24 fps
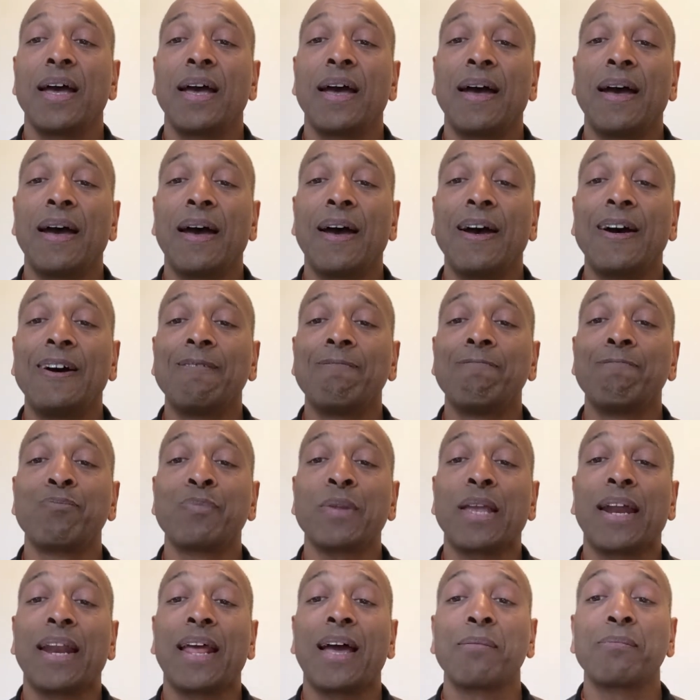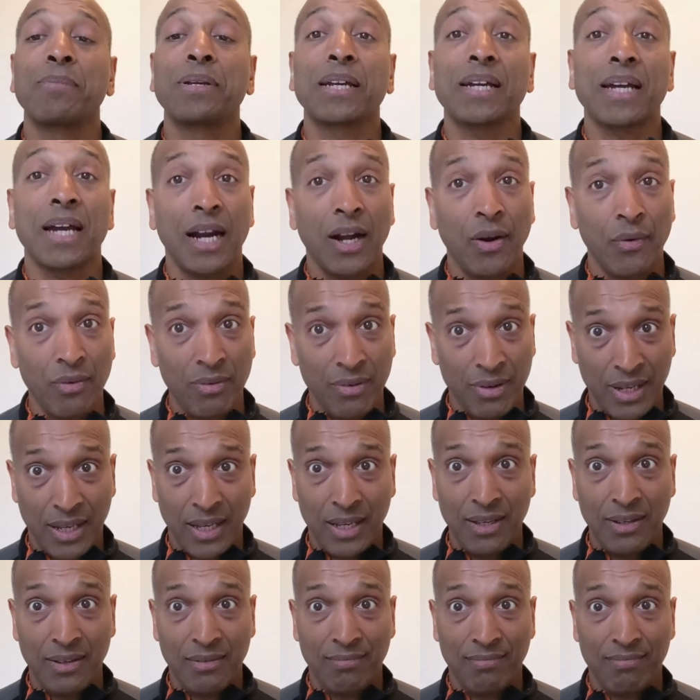and I'm
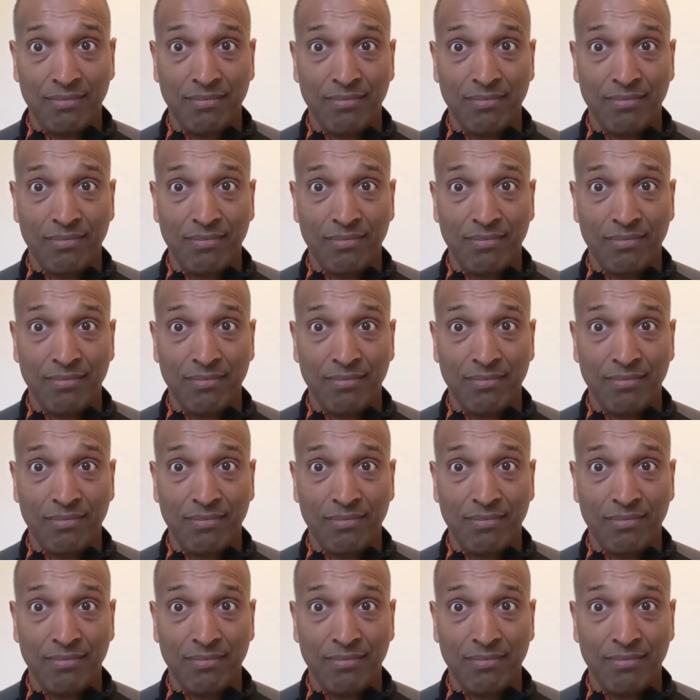currently